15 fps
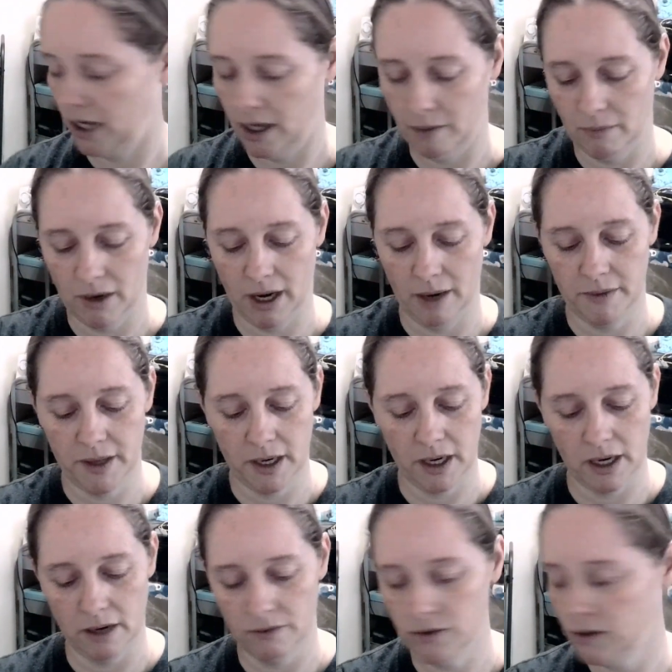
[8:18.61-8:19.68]
Um, I'm
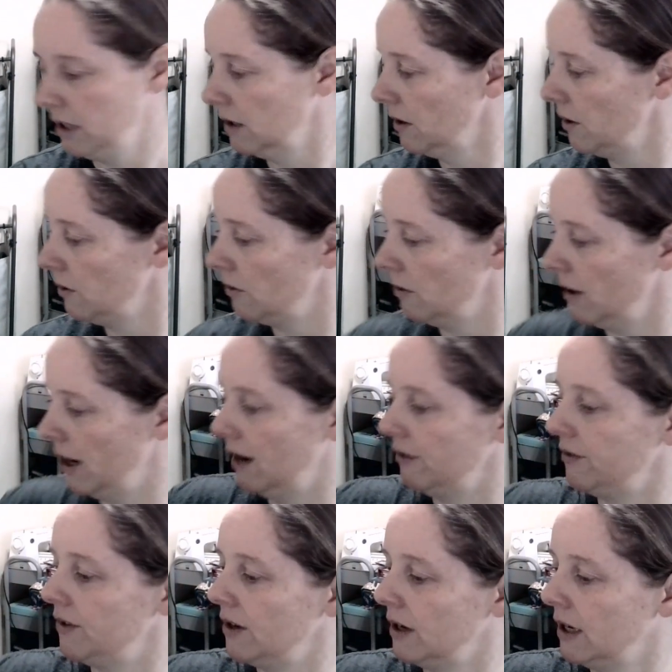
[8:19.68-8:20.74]
thinking of doing a little
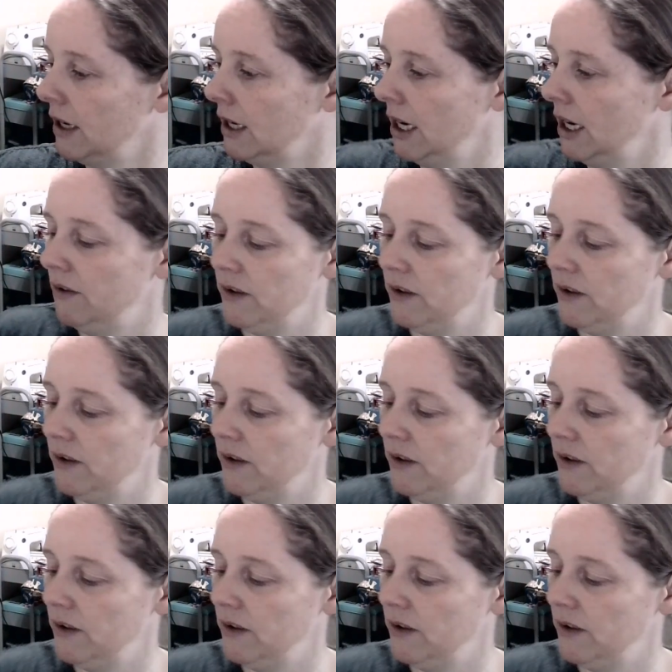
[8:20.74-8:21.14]
craft.